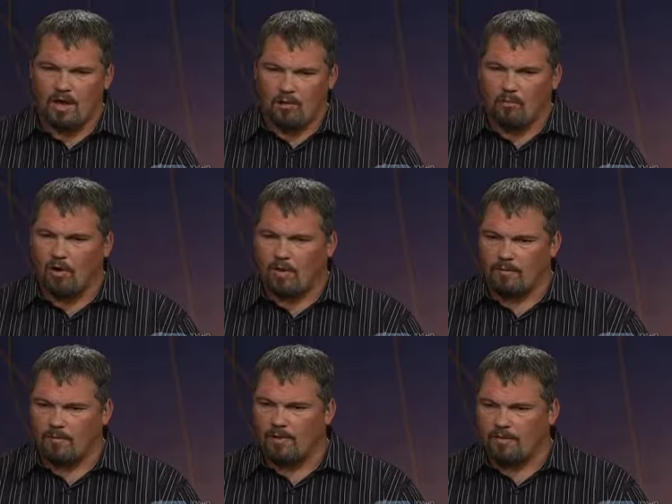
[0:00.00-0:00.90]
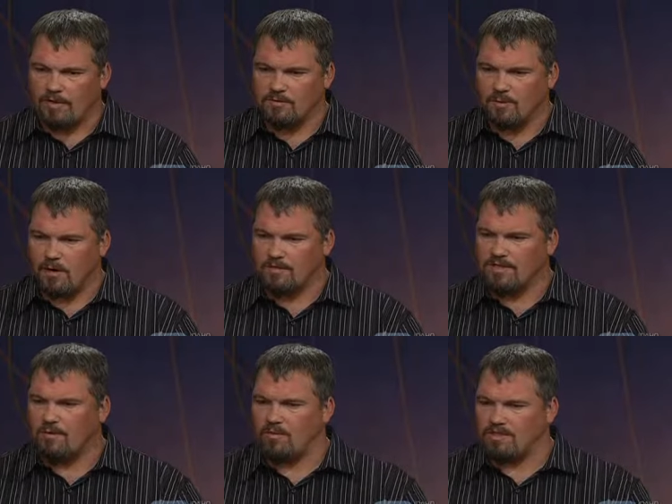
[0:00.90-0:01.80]
problem, my biggest problem is
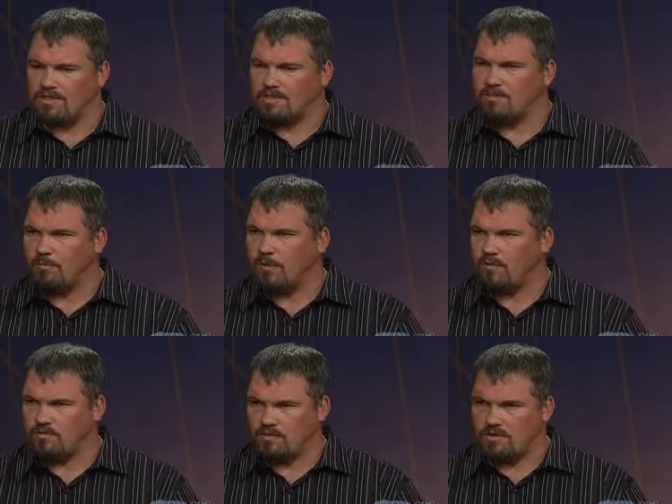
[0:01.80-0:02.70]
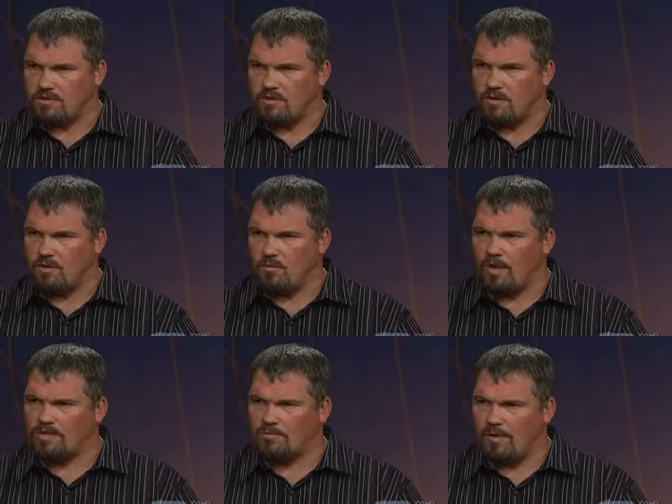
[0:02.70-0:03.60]
I wasn't exposed. You know, when
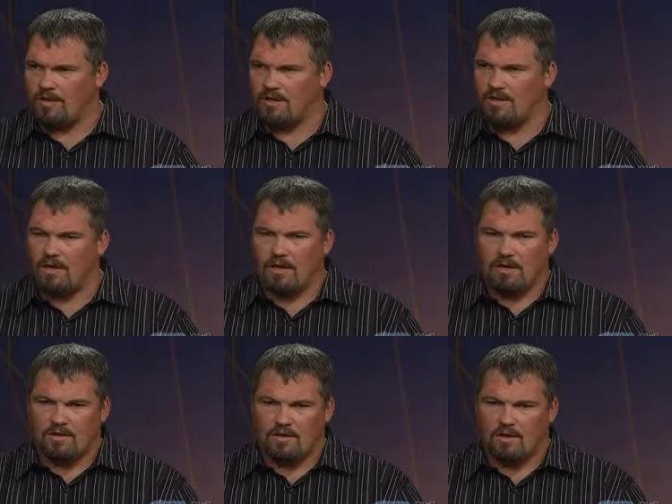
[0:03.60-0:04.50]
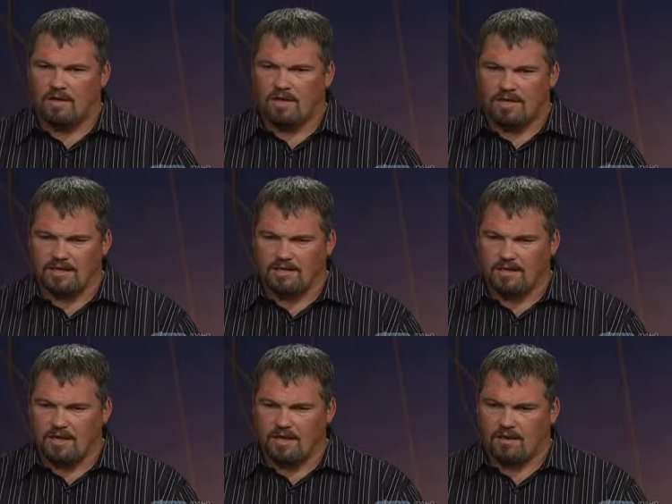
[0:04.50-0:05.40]
I speak to, to young kids
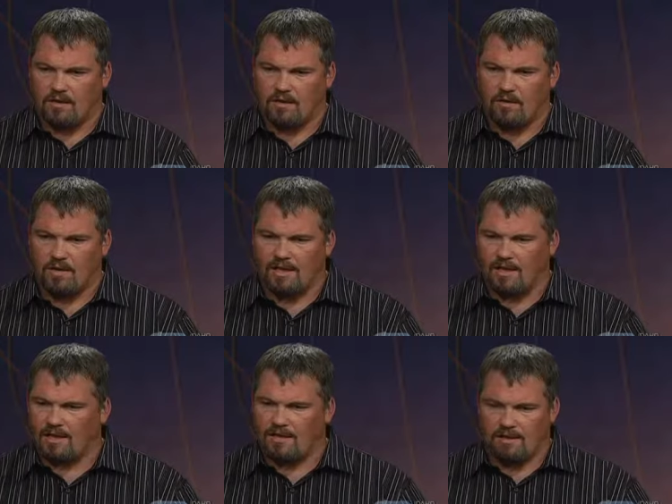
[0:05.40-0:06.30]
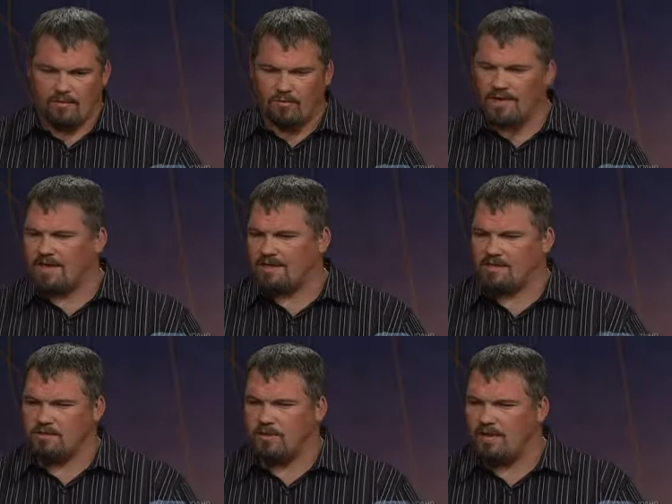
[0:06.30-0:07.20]
and, and you know, I, I, I really like to
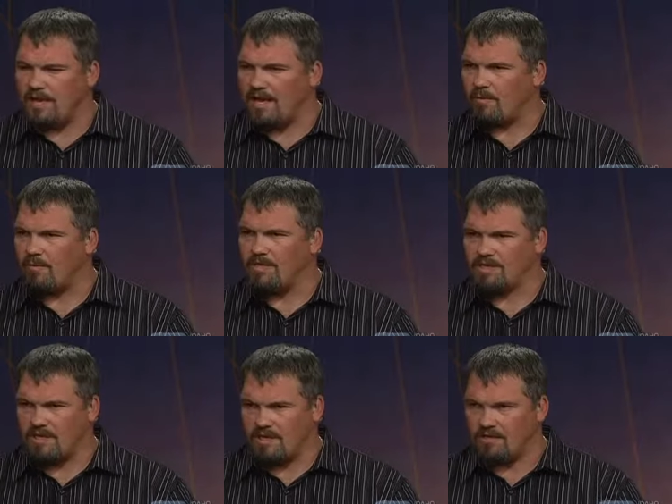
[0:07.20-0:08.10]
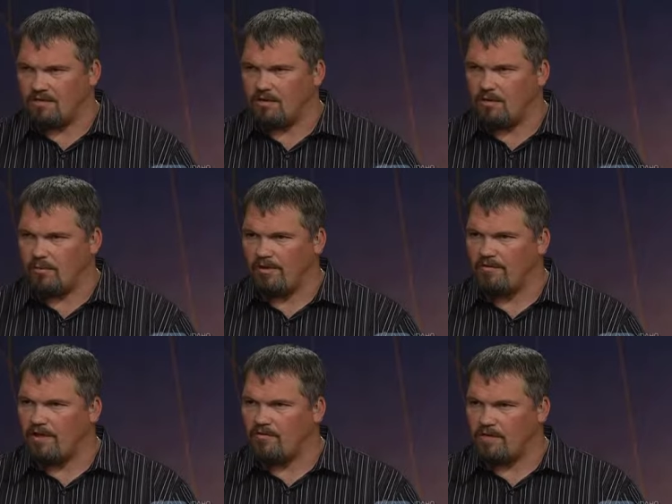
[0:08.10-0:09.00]
speak to at-risk kids or, or my
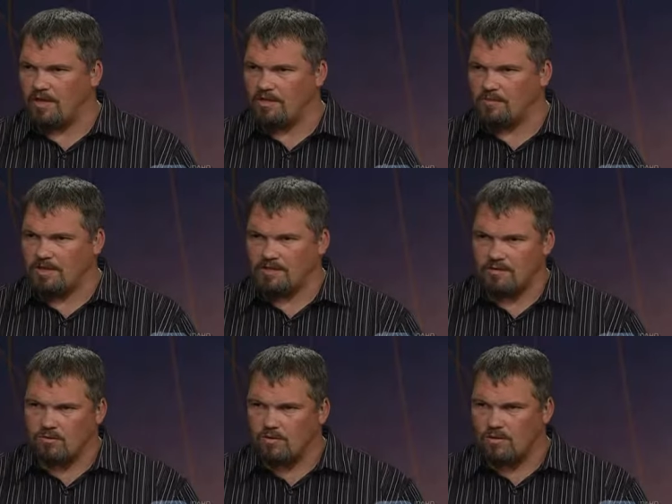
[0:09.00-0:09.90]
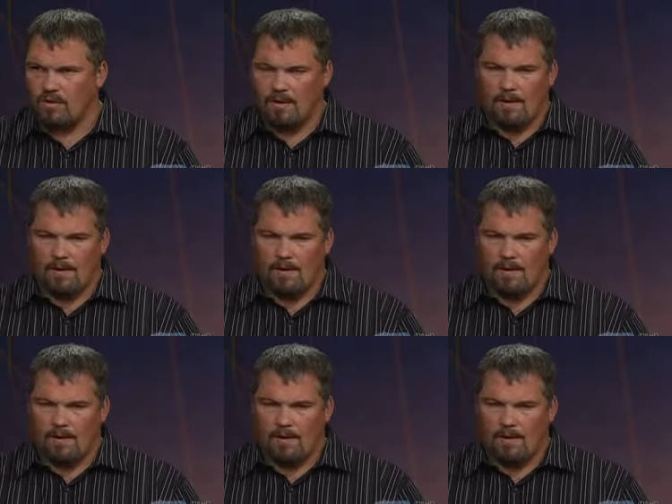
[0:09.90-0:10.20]
favorite kids because they're real,